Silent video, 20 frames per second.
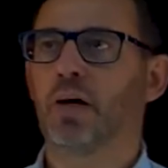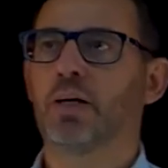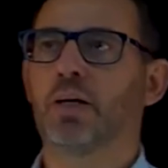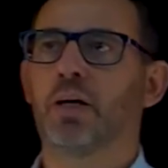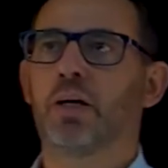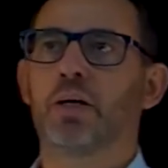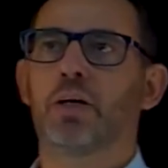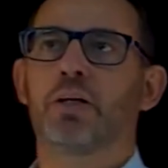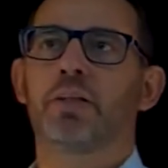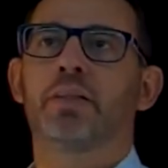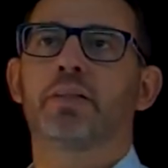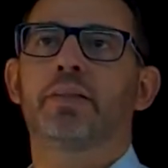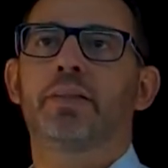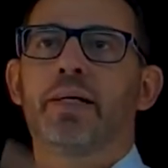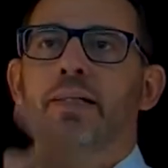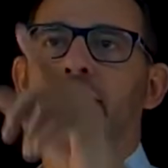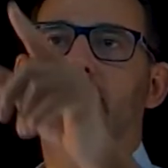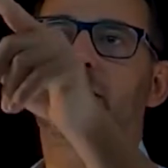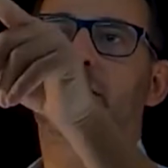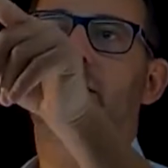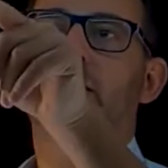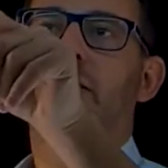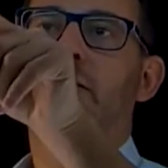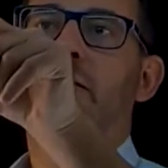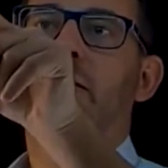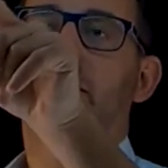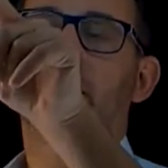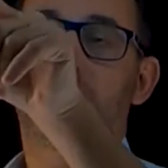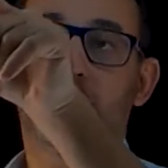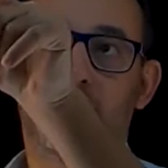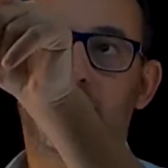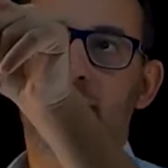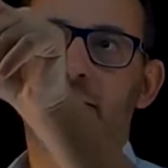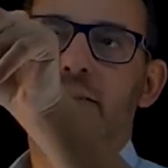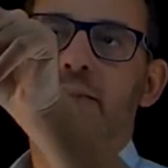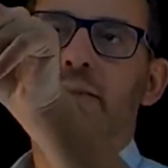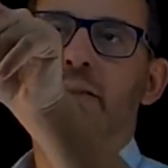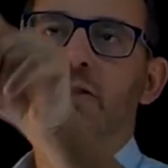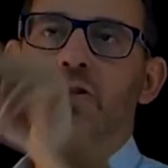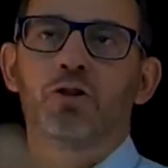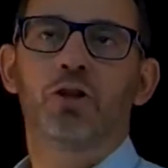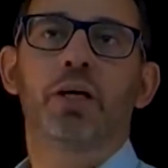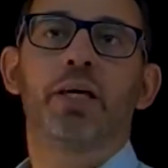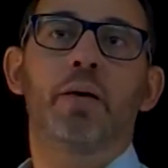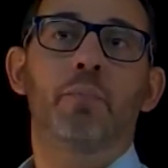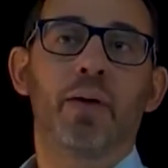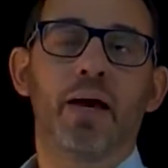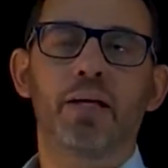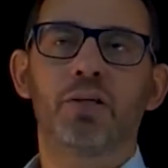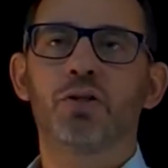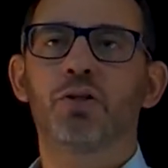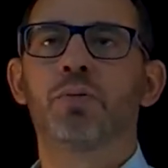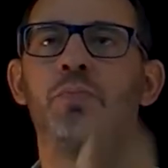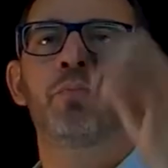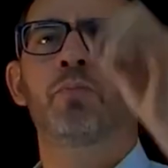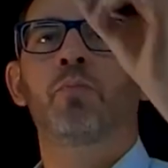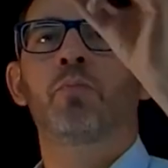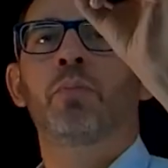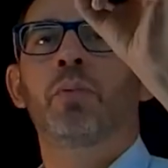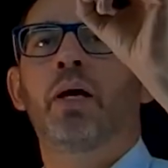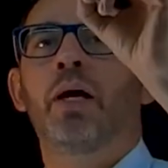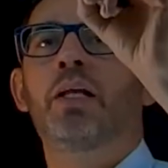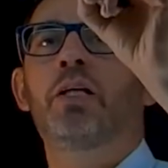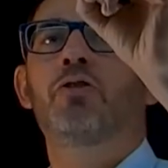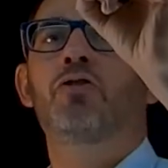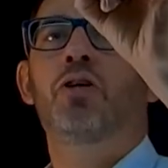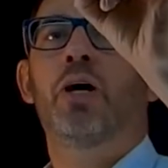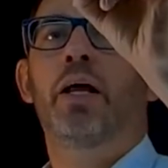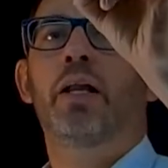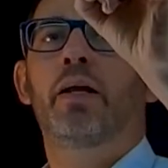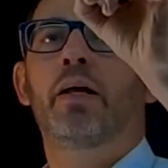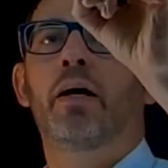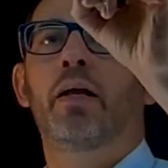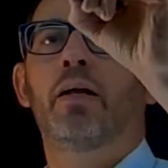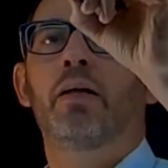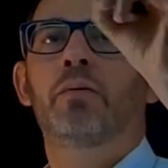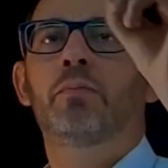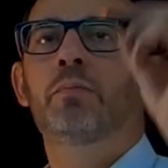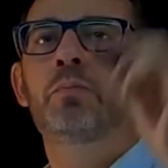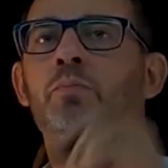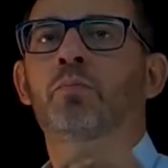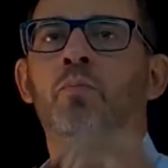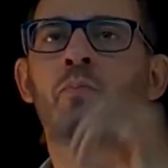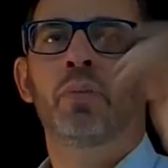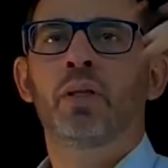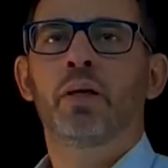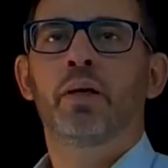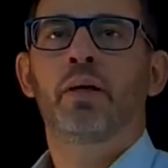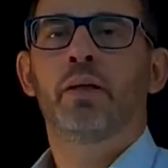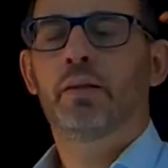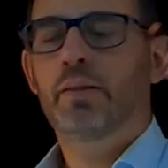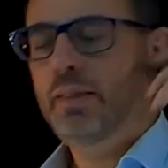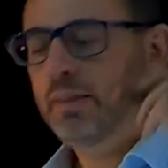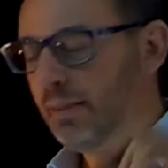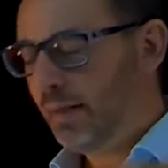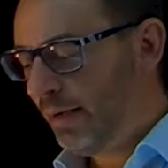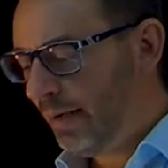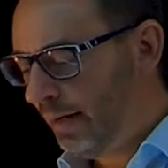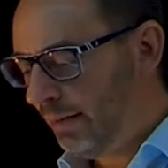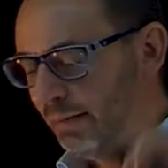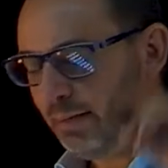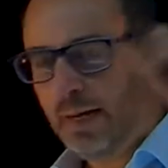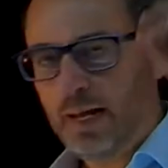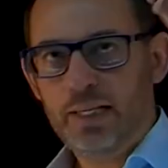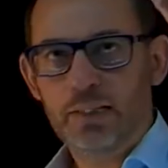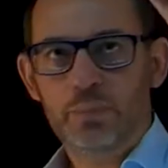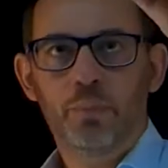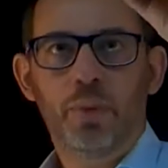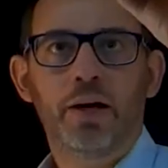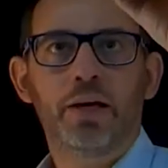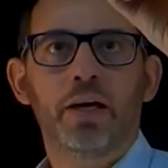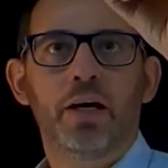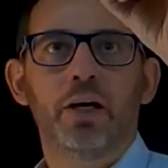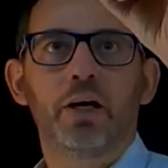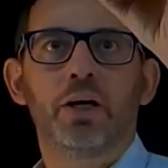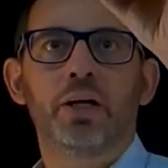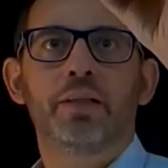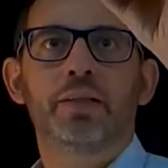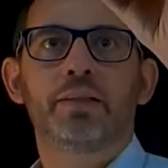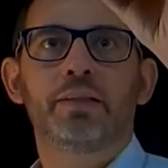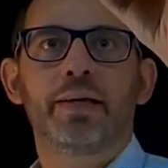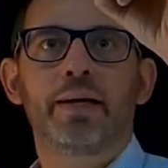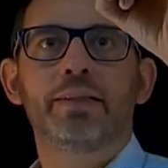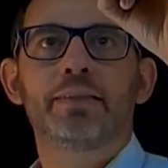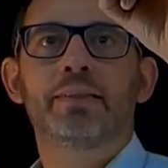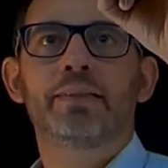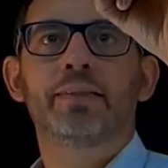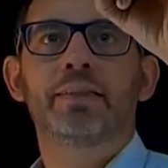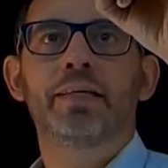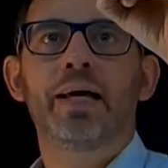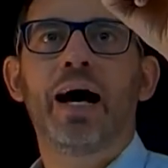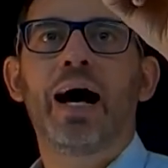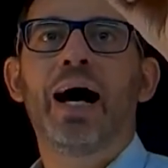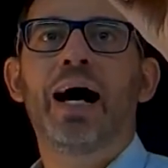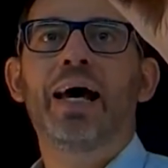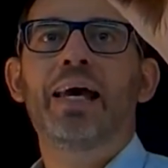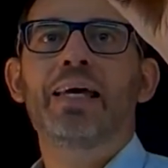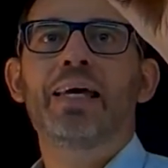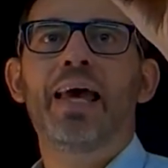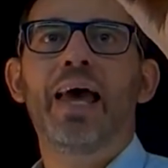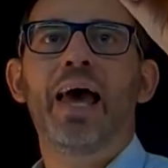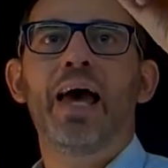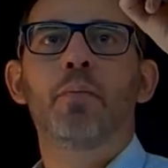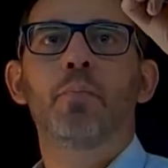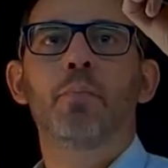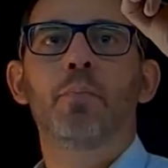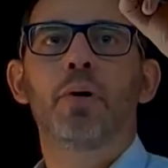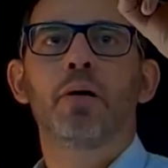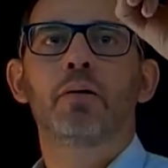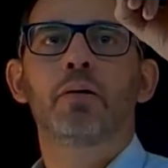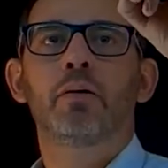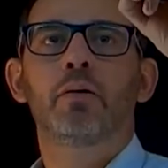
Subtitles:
by a current intensity density Jms, and in general, these are characterized by a current intensity Im.